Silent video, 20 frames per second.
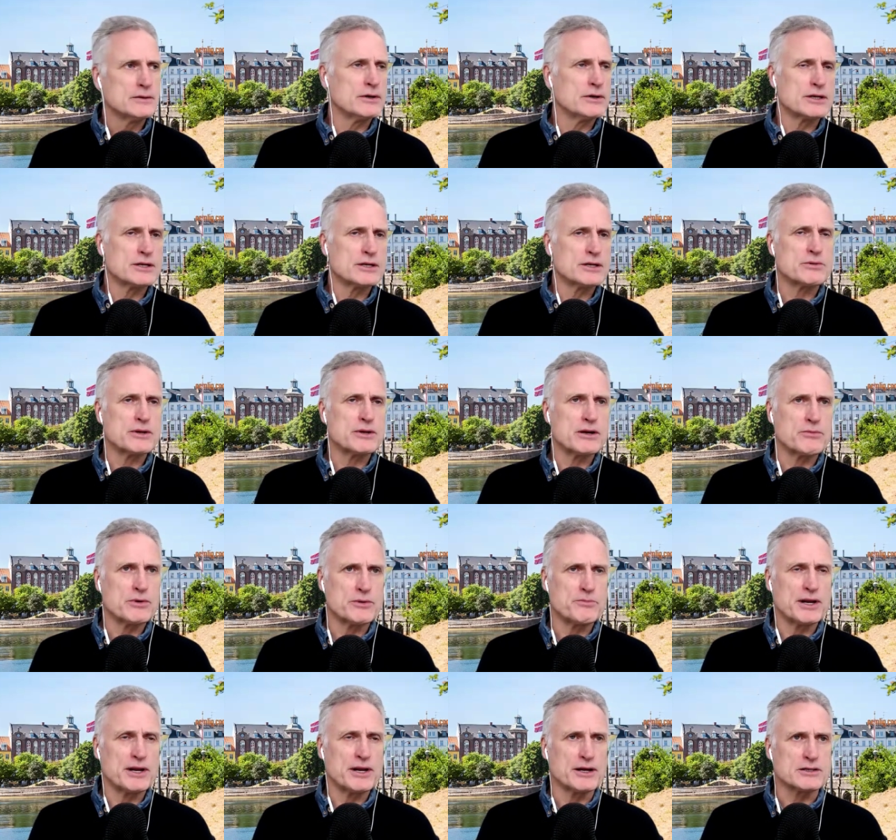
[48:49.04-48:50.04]
I guess we don't
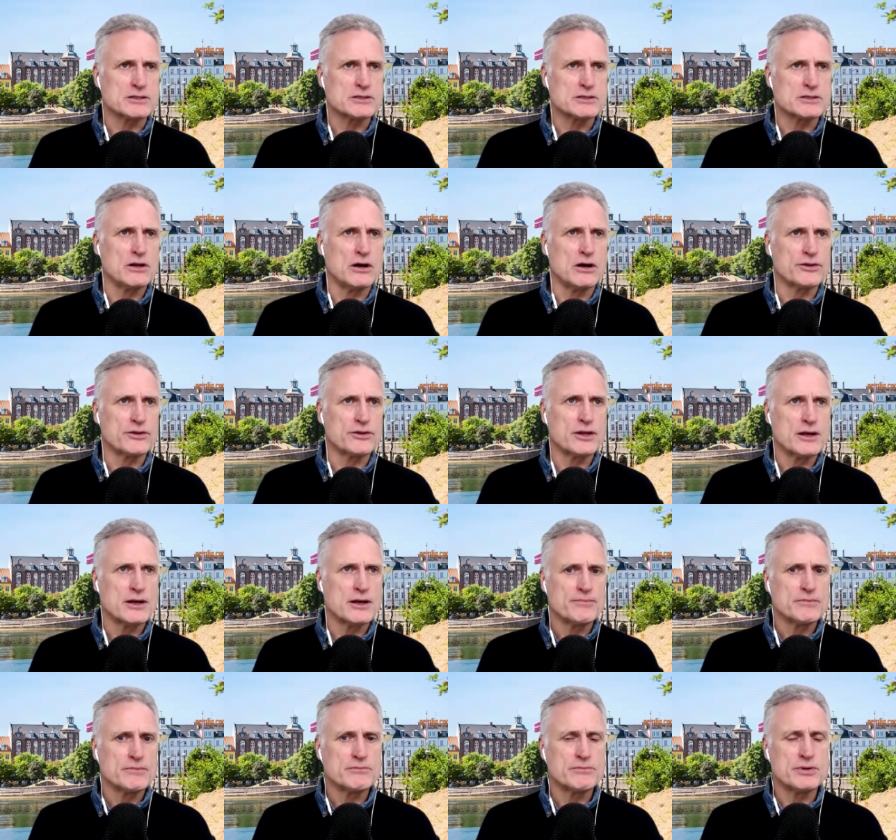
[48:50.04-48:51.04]
want to be like a sloth,
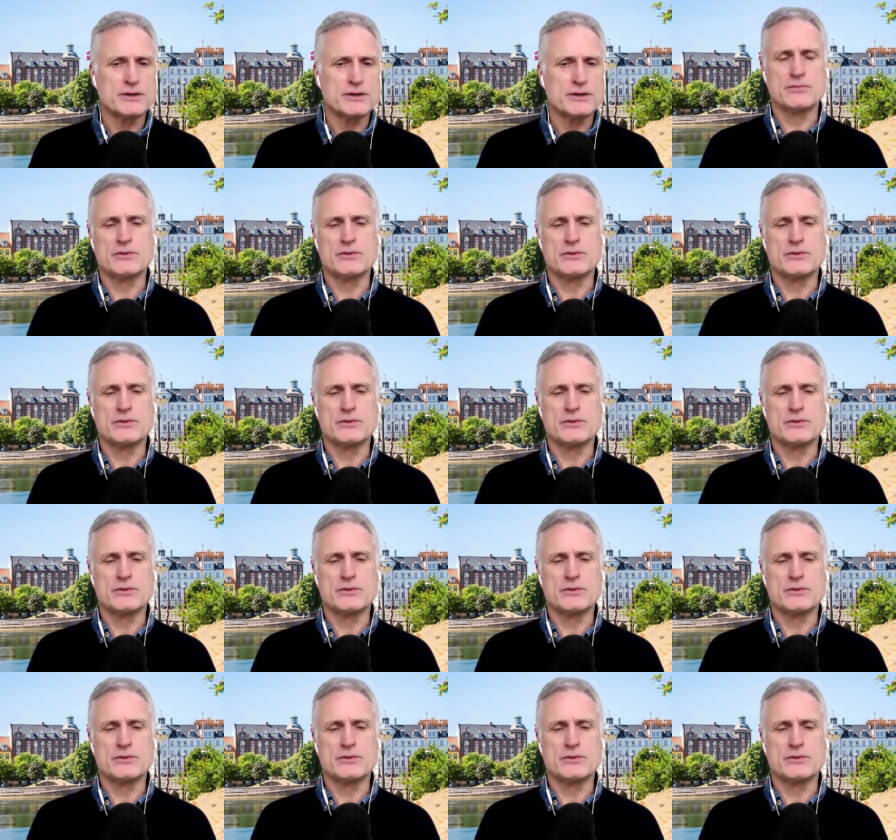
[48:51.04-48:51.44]
but